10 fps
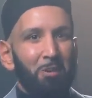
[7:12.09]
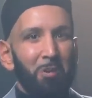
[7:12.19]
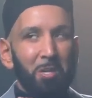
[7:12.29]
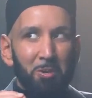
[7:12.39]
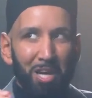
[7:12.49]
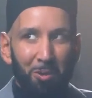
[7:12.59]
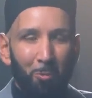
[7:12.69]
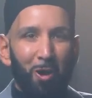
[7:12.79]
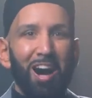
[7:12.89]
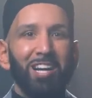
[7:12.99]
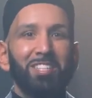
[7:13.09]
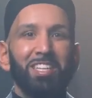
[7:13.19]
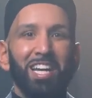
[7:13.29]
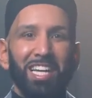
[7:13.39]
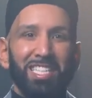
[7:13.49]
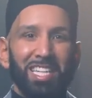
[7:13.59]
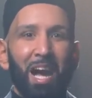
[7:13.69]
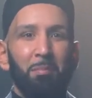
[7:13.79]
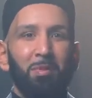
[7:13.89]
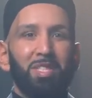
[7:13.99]
When you can walk to the
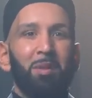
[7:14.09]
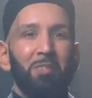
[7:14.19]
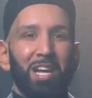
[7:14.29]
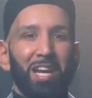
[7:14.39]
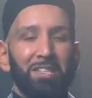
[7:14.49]
hisab of someone